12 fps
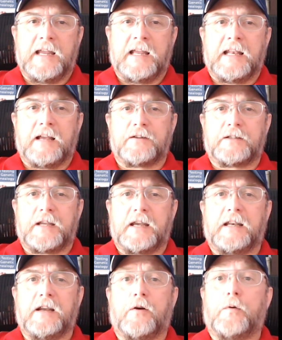Now,
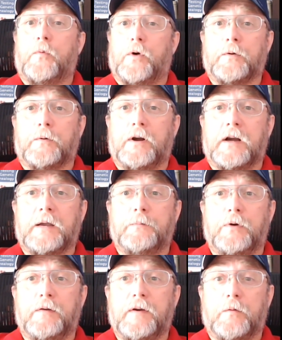standing on one rung and
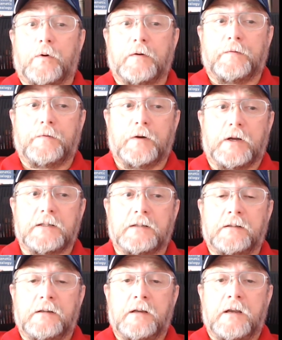moving one foot,
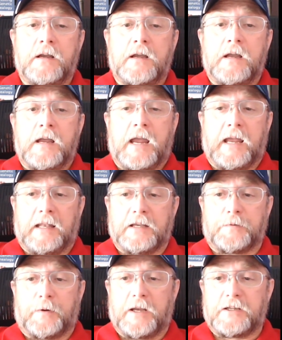and
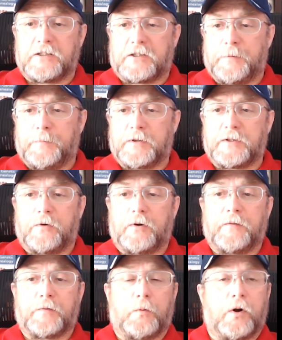this relationship is
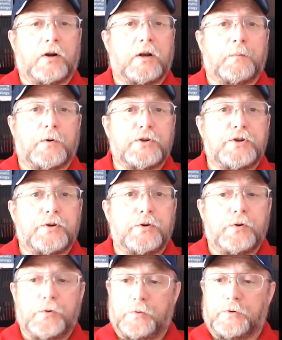going from rung number
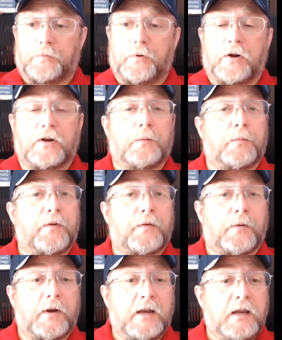2 to rung number
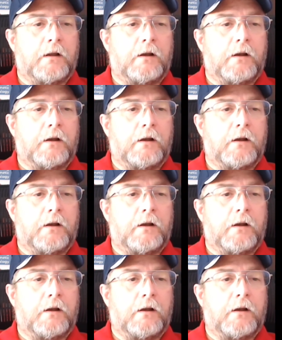3.